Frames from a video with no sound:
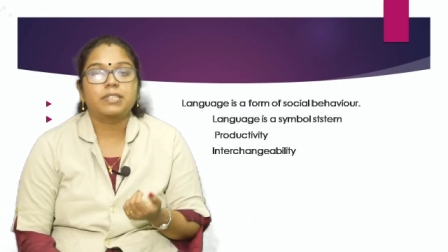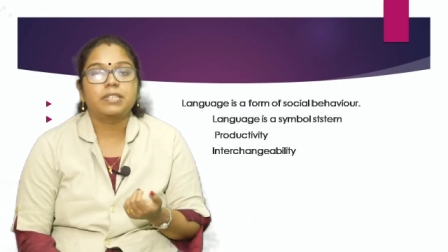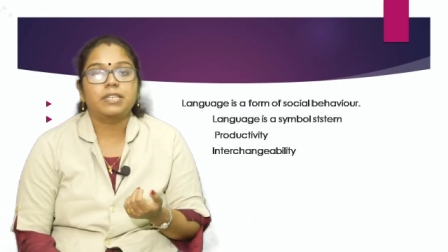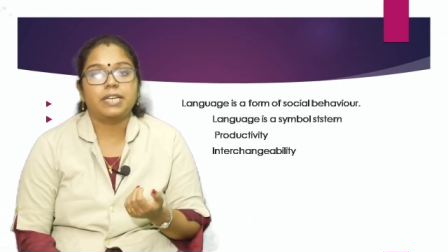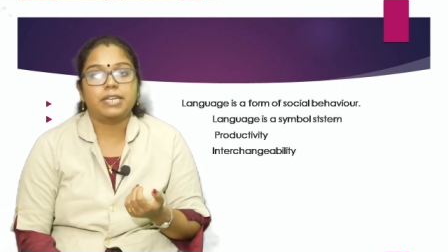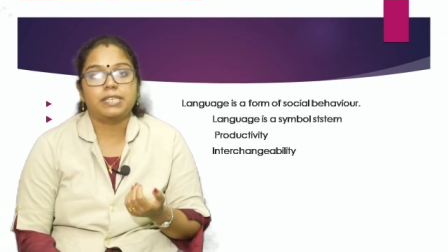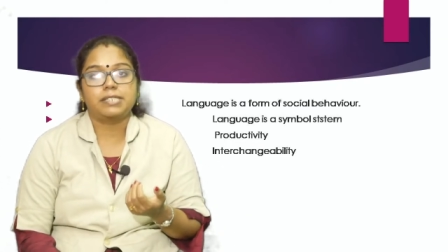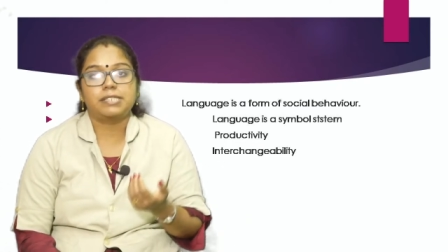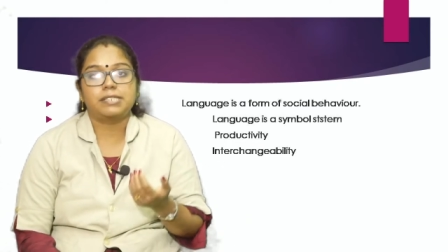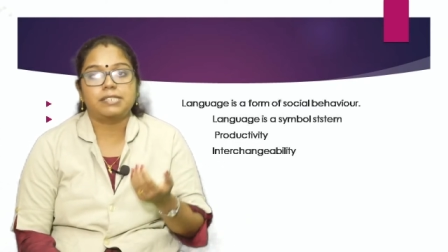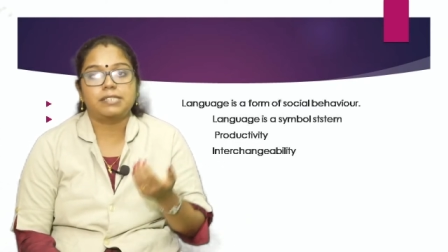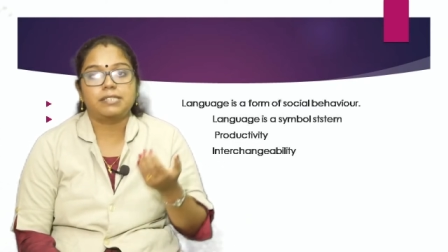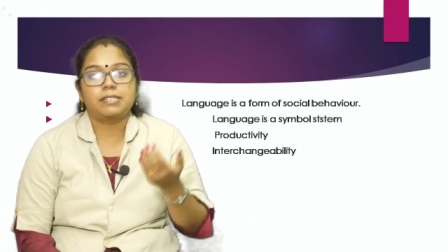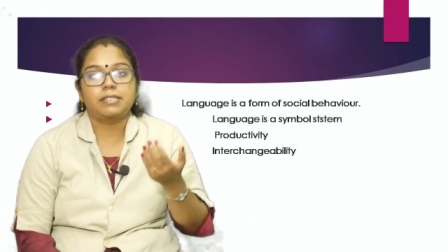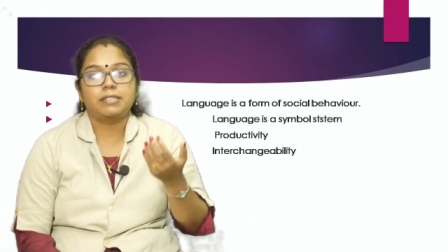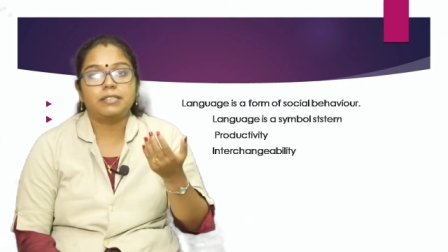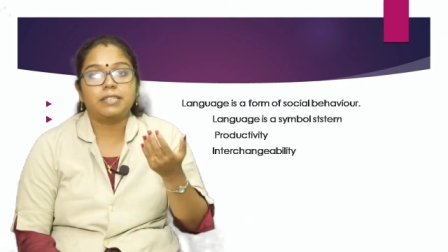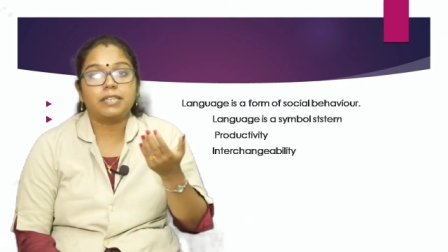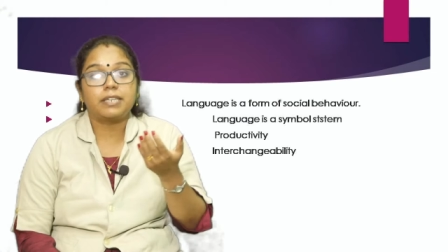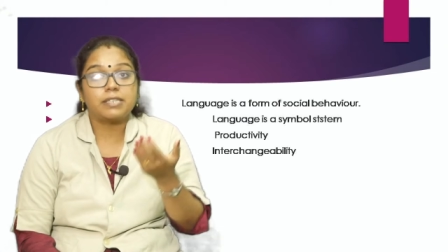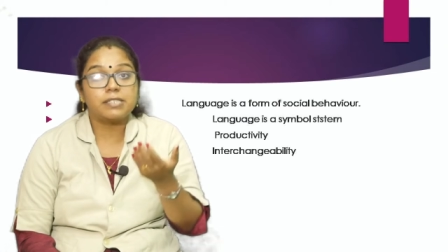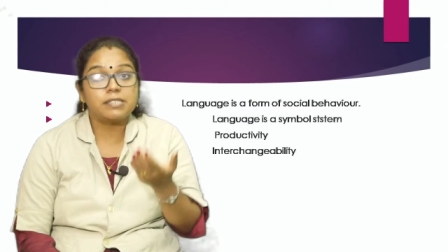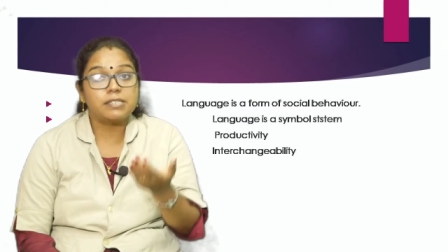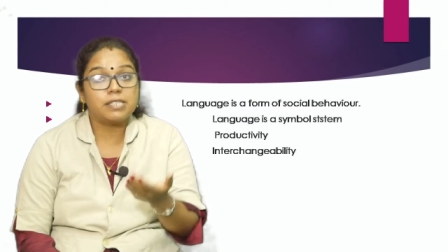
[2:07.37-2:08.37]
Yes,
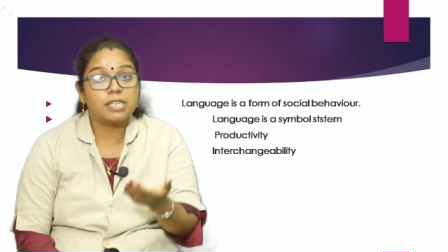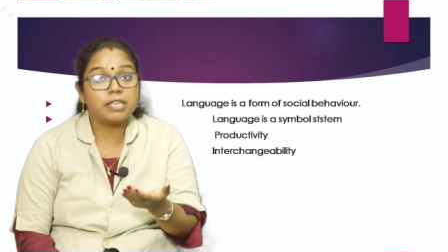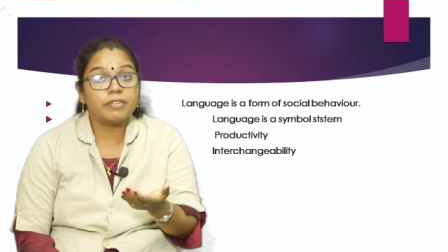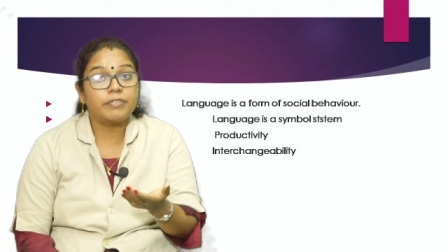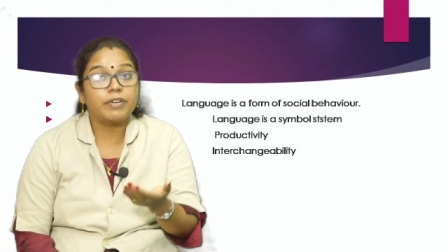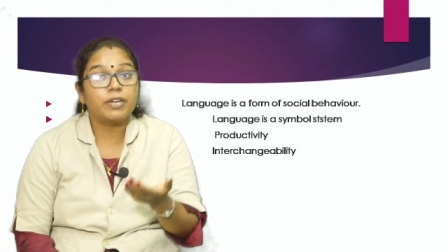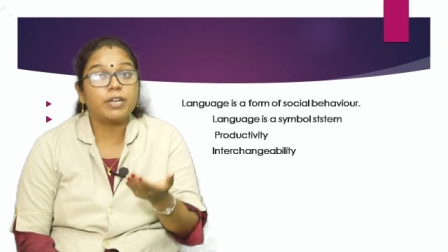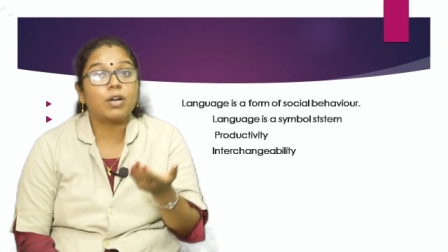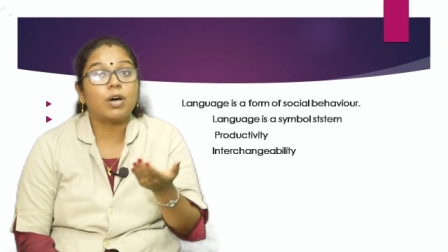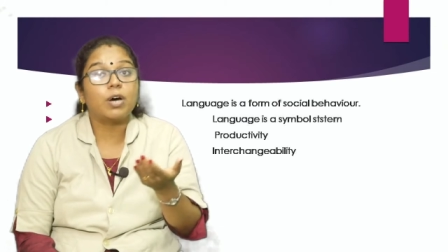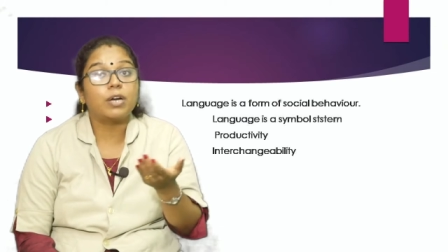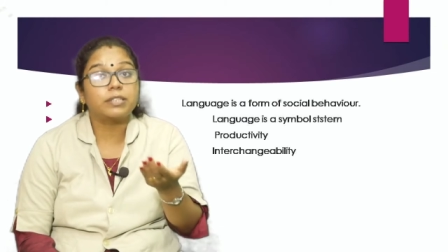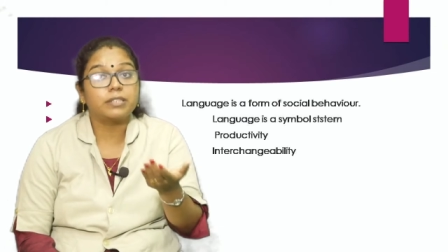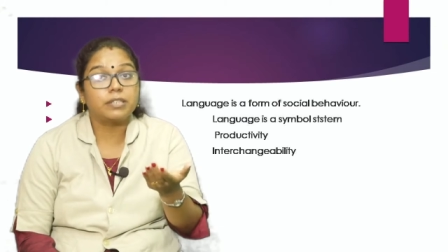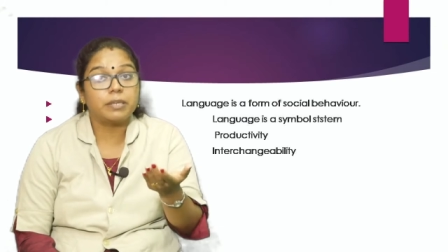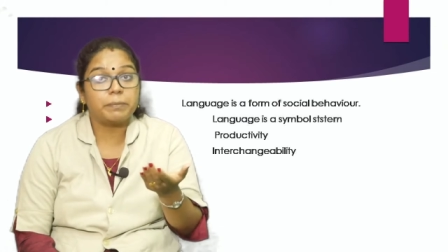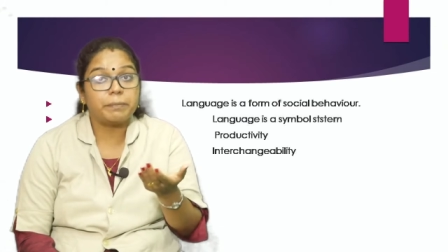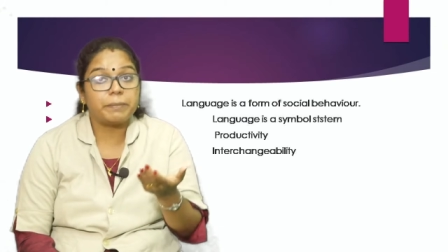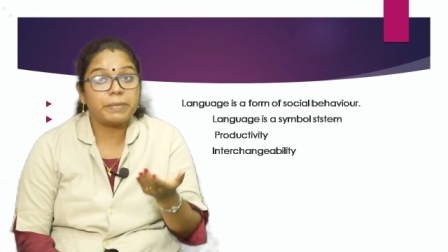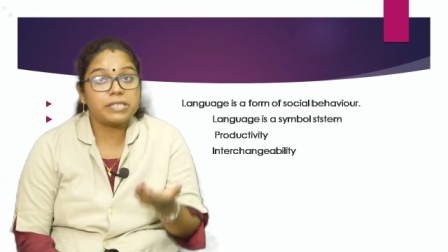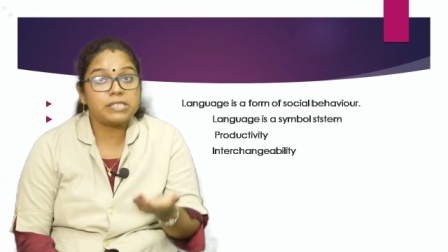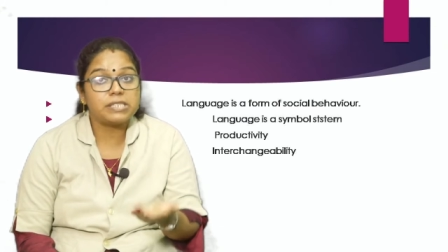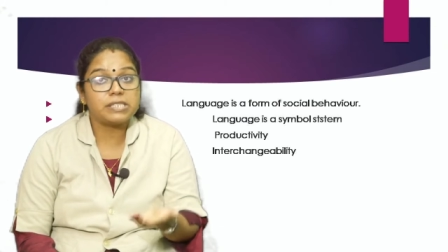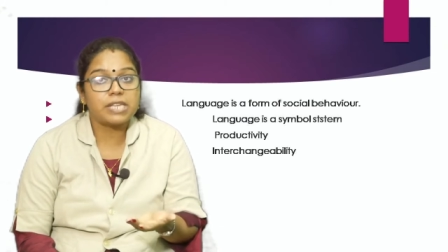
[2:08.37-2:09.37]
the receiver or the
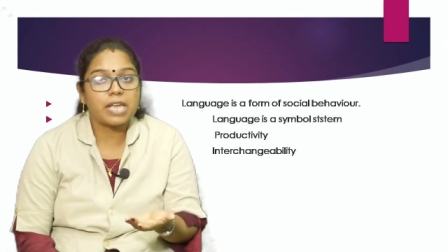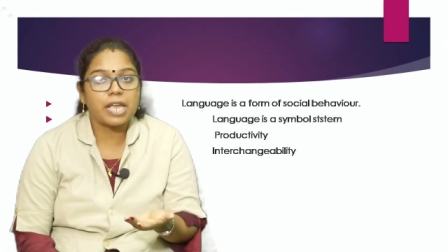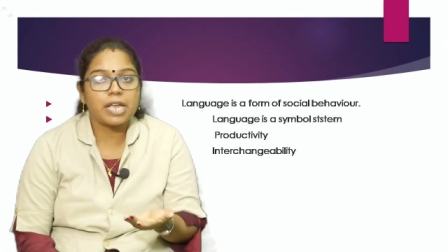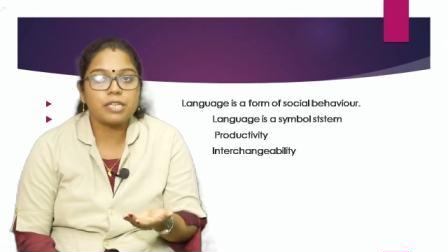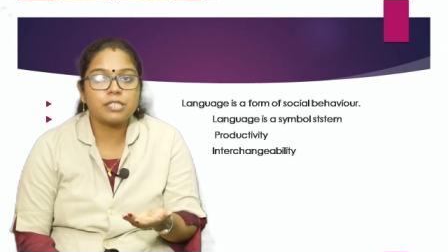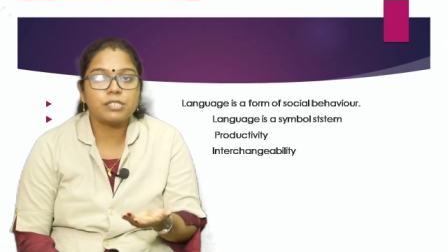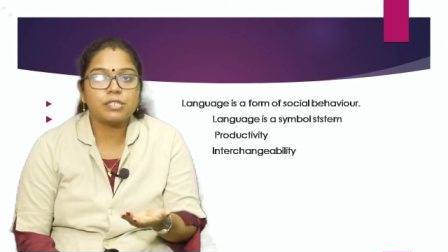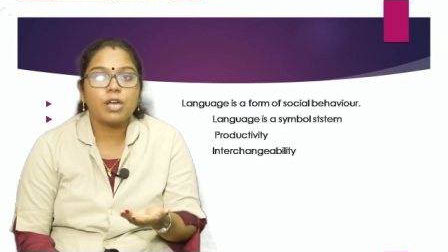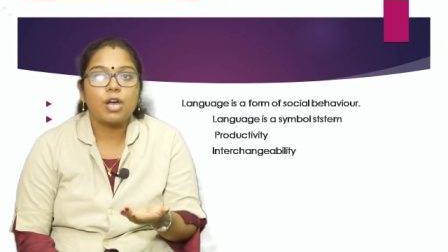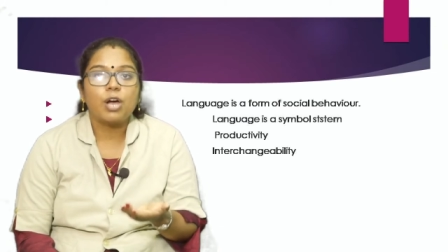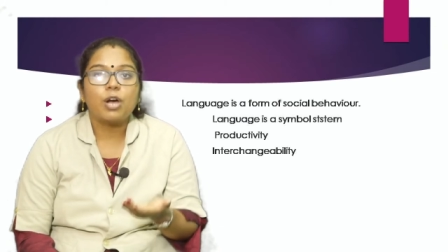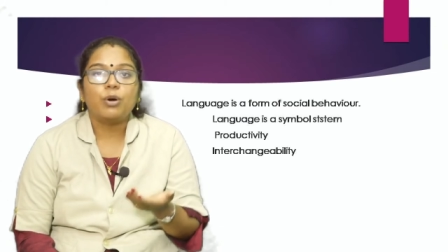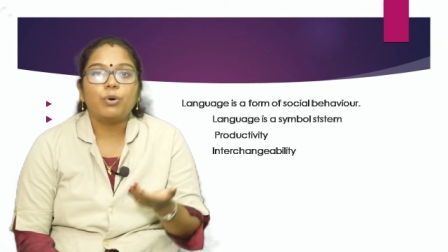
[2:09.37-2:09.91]
message